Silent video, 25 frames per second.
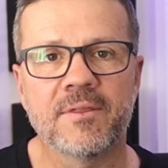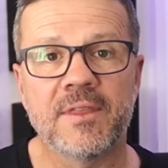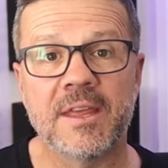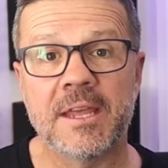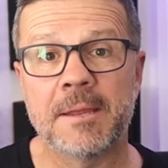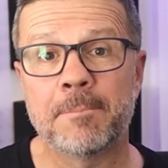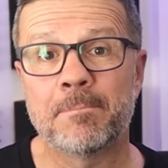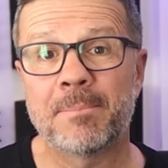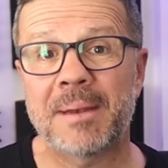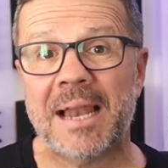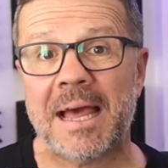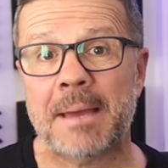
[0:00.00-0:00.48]

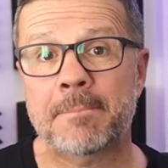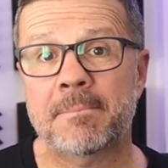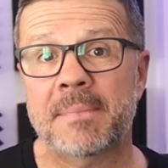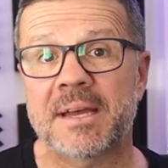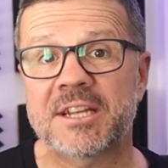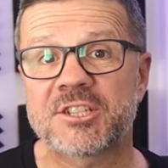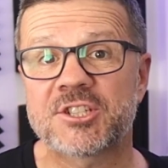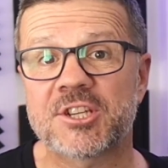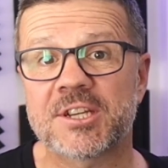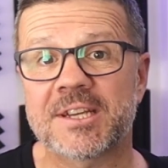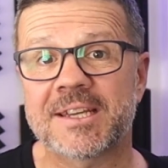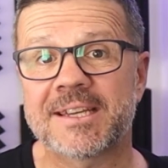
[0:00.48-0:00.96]
The
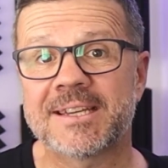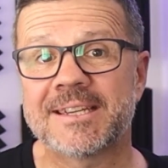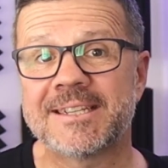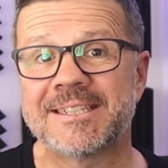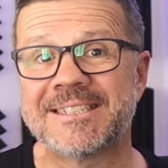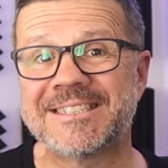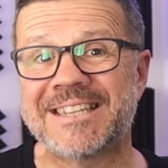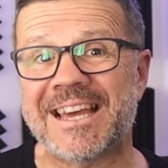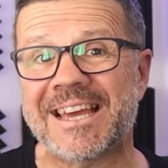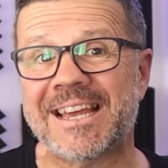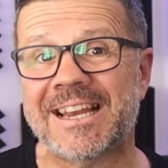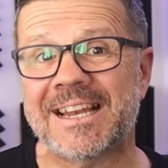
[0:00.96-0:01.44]

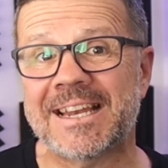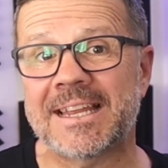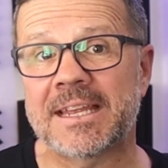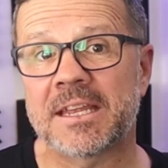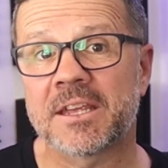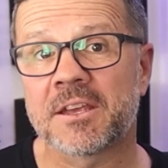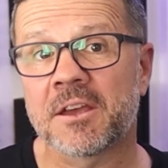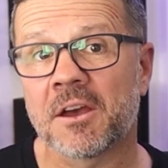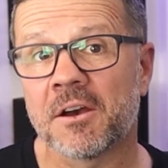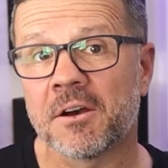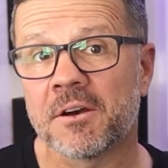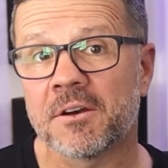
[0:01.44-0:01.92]
Blackmagic
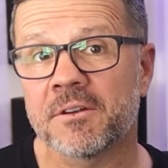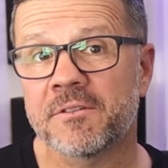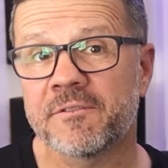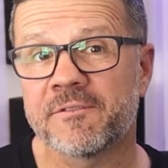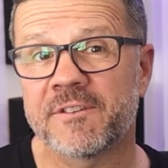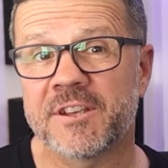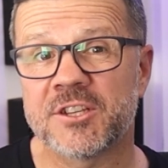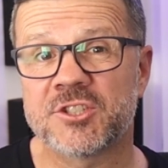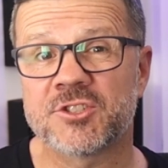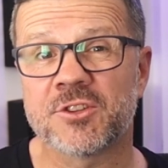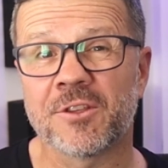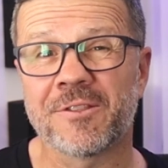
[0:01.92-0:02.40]
Decklink card
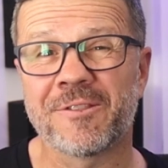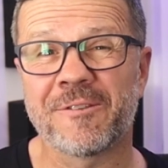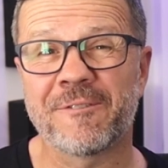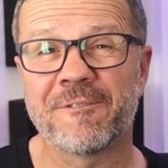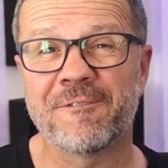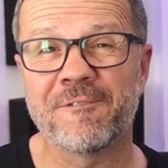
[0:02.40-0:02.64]
features